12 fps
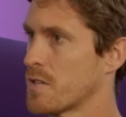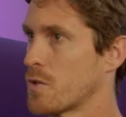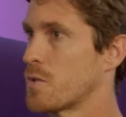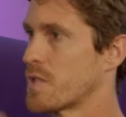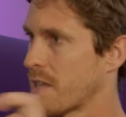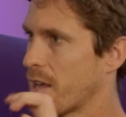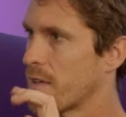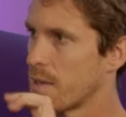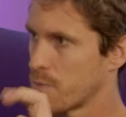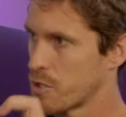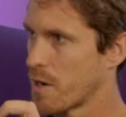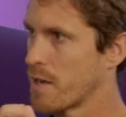to scare
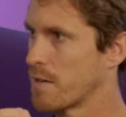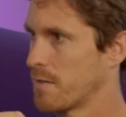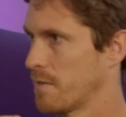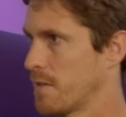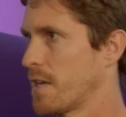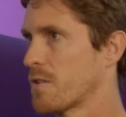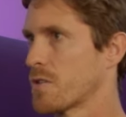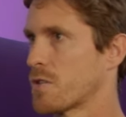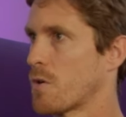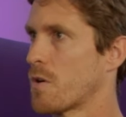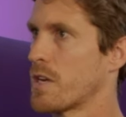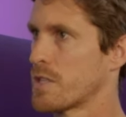them straight. Hear the
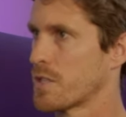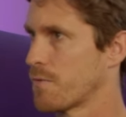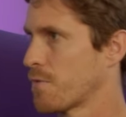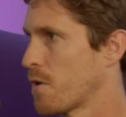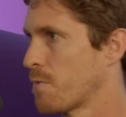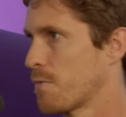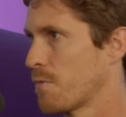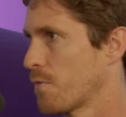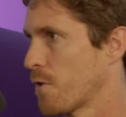stories from